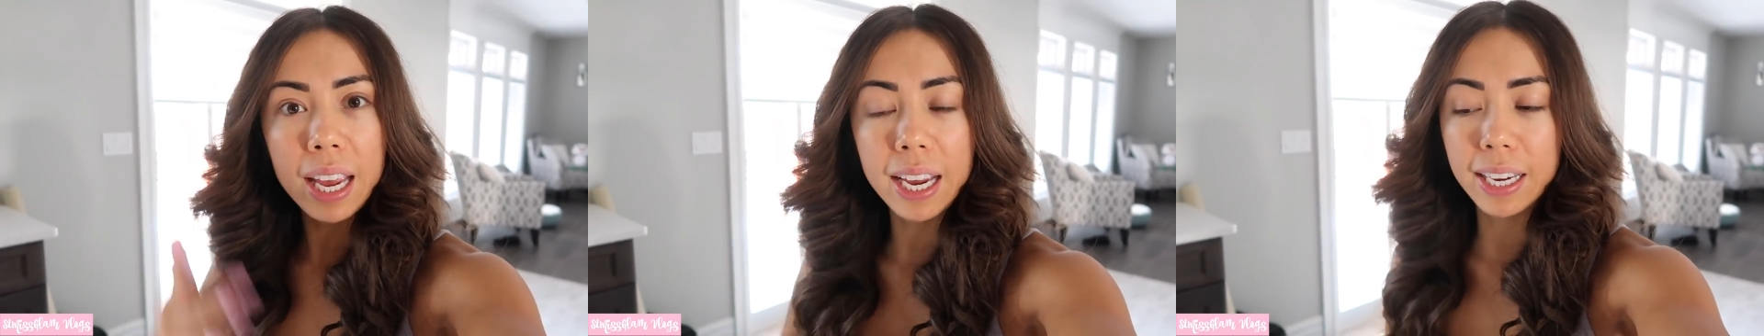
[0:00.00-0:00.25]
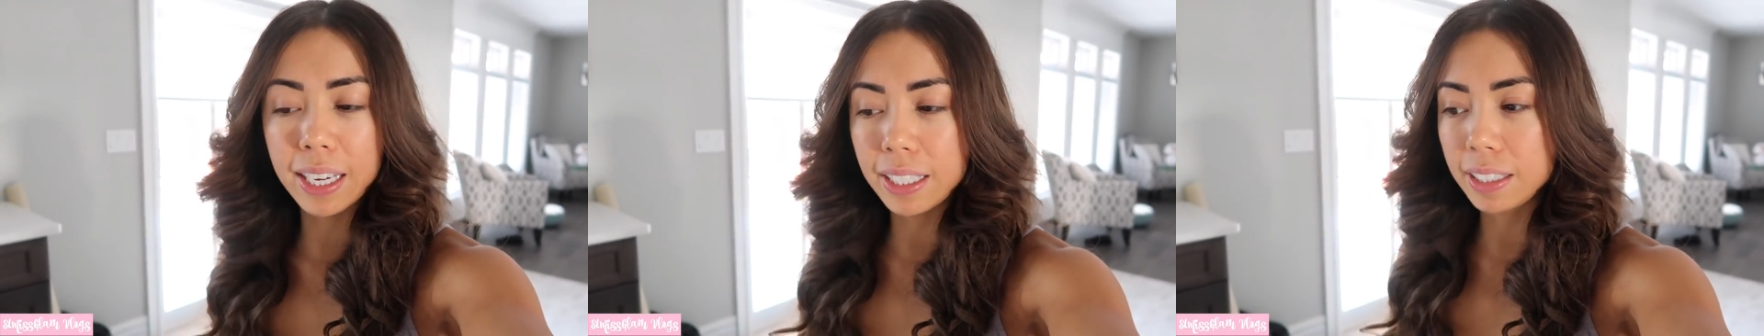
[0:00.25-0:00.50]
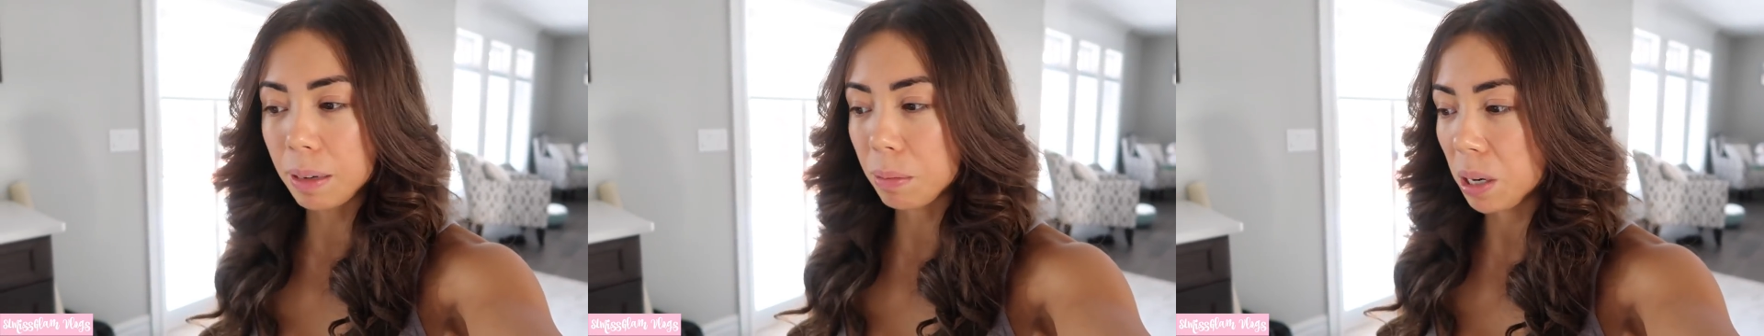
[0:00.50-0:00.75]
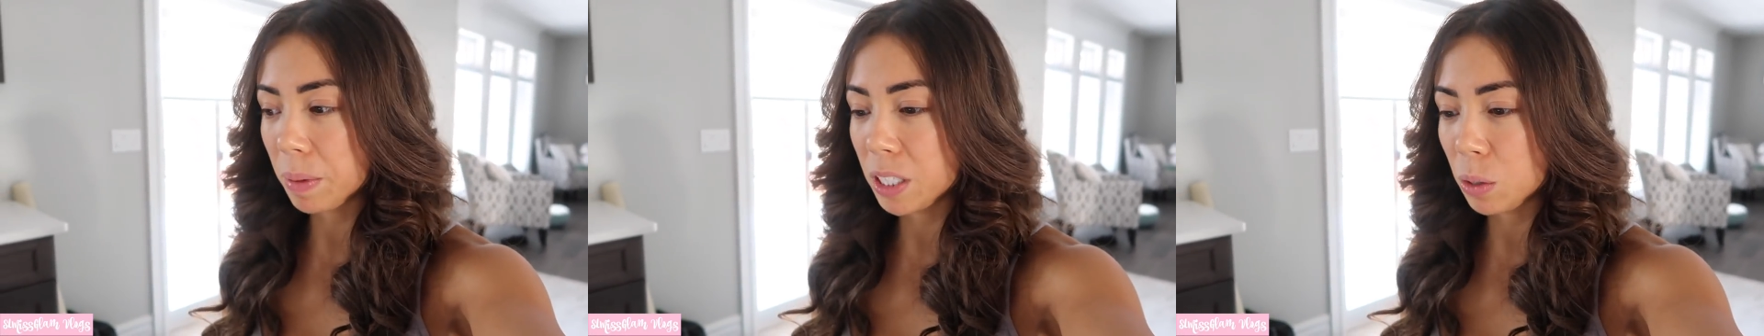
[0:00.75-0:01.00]
and I'm
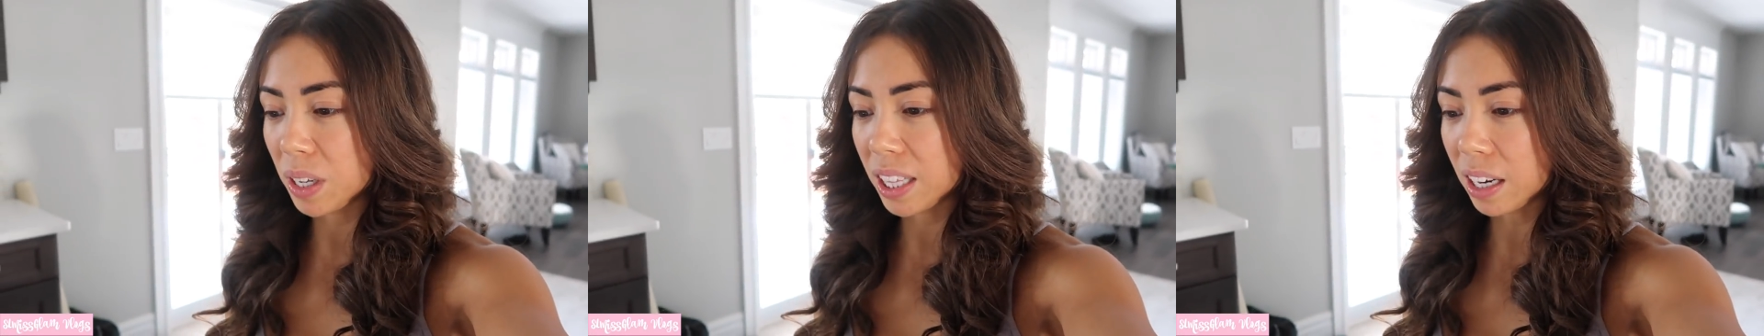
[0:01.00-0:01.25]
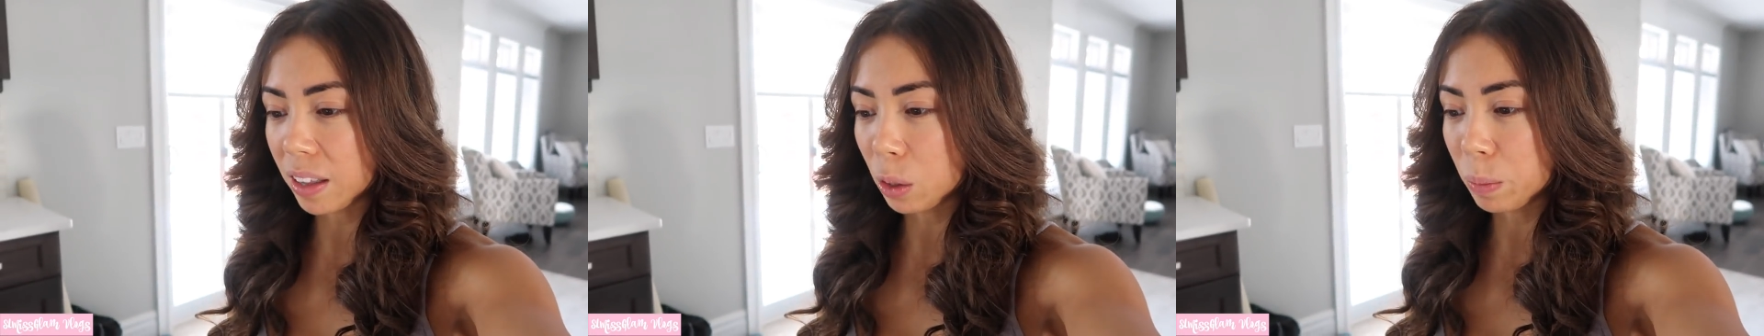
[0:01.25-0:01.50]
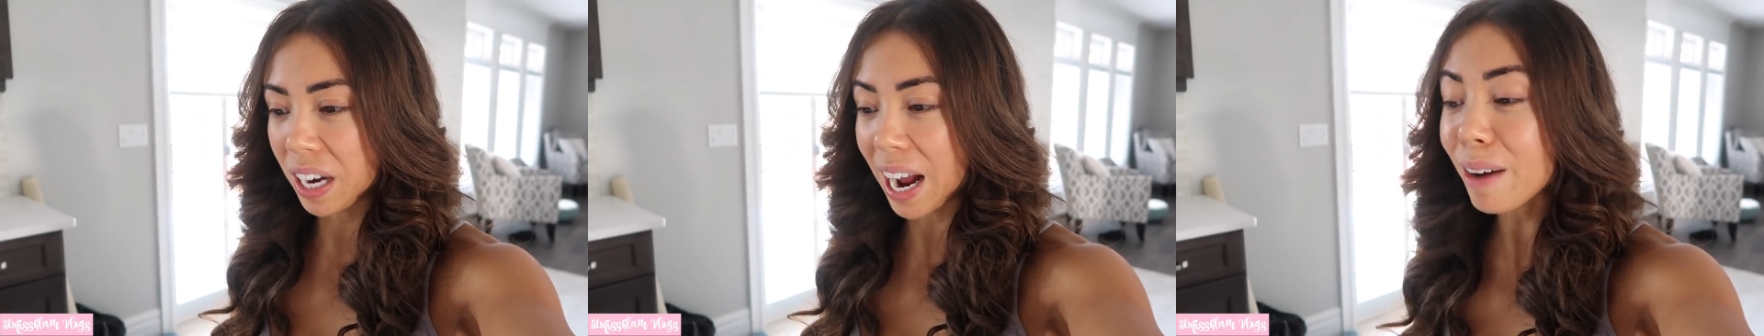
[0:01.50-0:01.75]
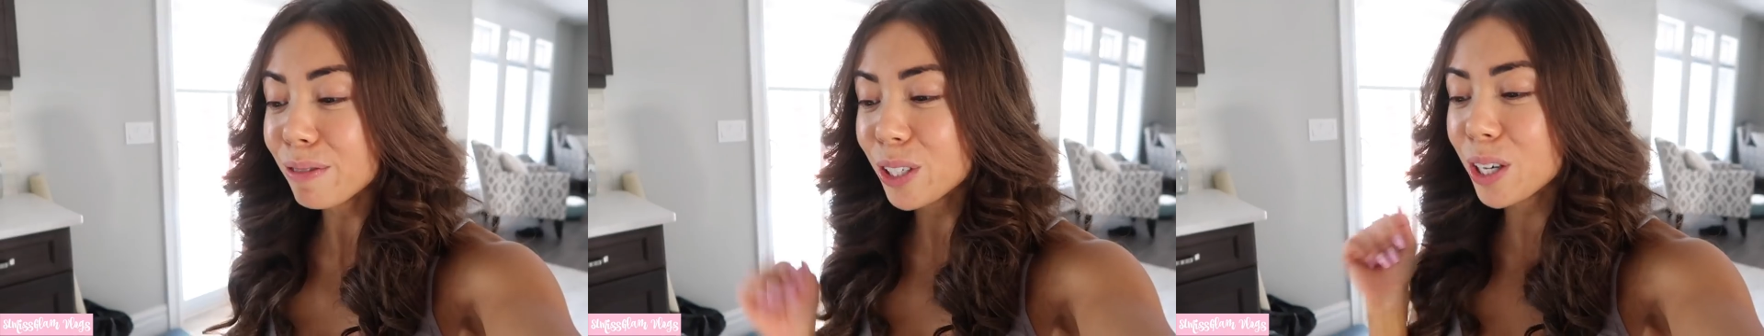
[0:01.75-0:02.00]
gonna be doing that a little bit
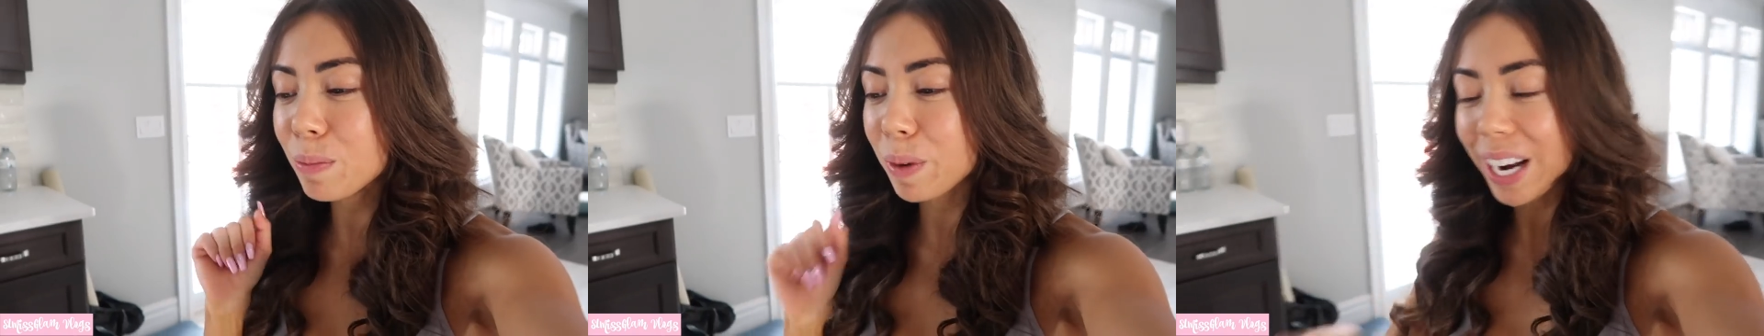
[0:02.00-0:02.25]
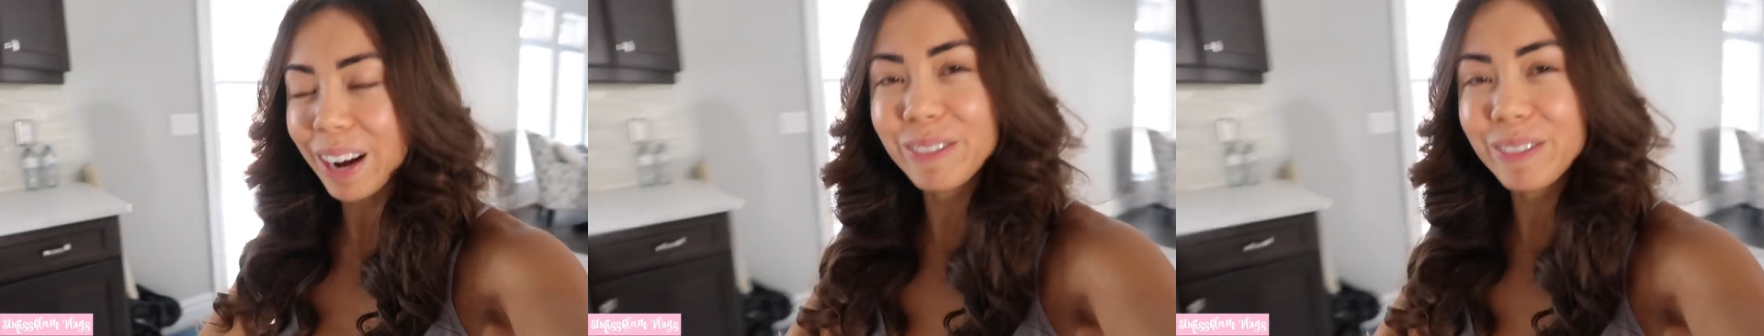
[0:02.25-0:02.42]
after, but